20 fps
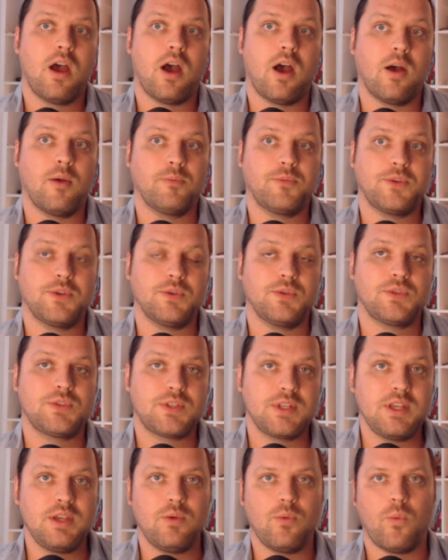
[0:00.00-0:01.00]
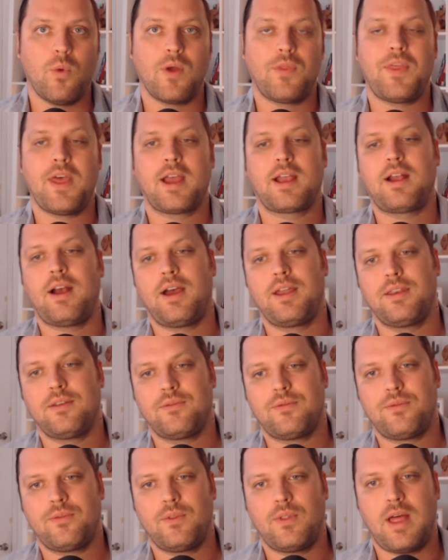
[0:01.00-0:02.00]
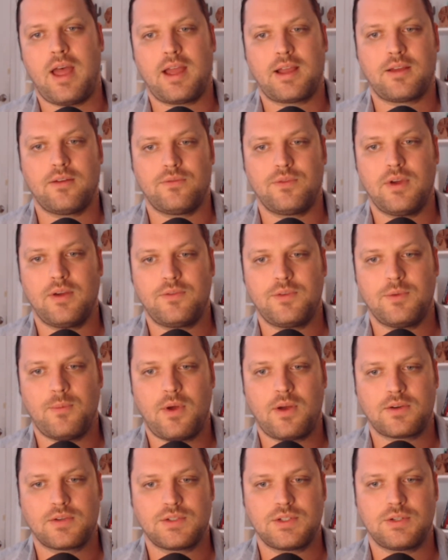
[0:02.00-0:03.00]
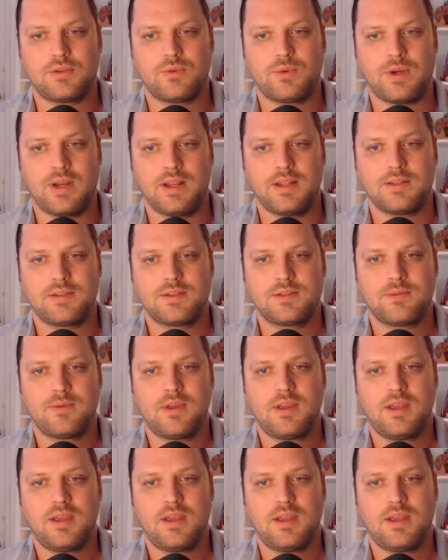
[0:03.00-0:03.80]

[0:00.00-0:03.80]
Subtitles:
to see what that kind of lack of democracy creates.